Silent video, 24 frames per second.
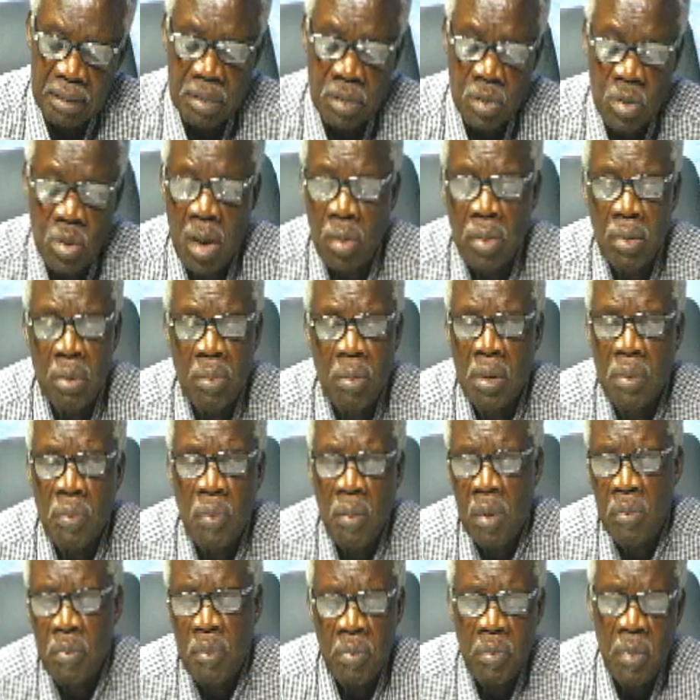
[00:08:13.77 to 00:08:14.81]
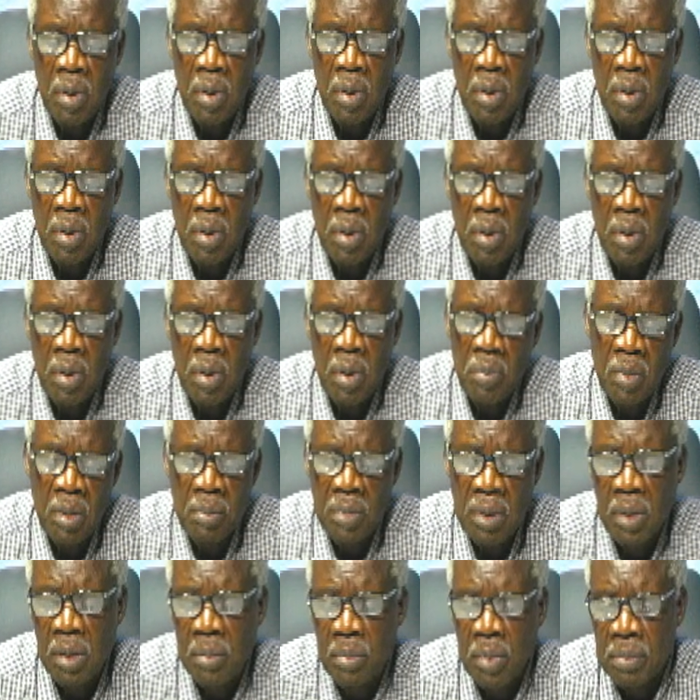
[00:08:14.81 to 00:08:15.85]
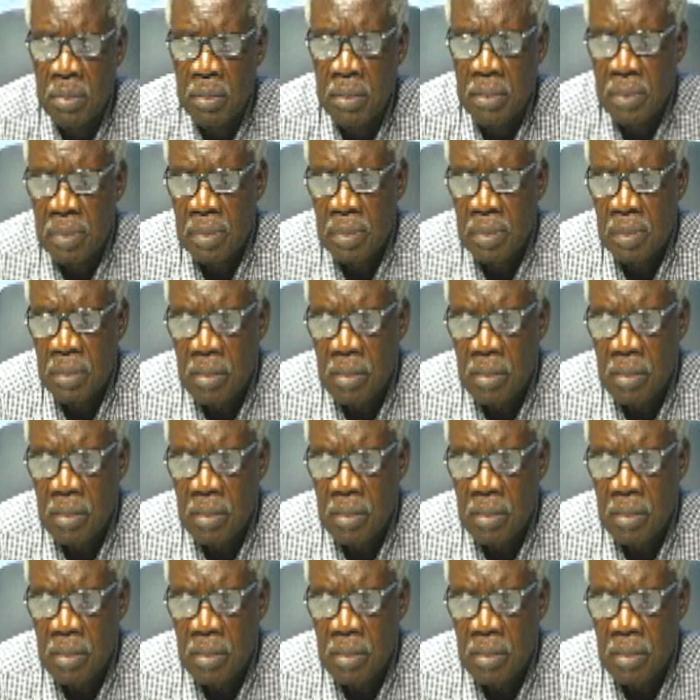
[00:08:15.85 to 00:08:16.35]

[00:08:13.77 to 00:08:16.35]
Tea unknown bomb.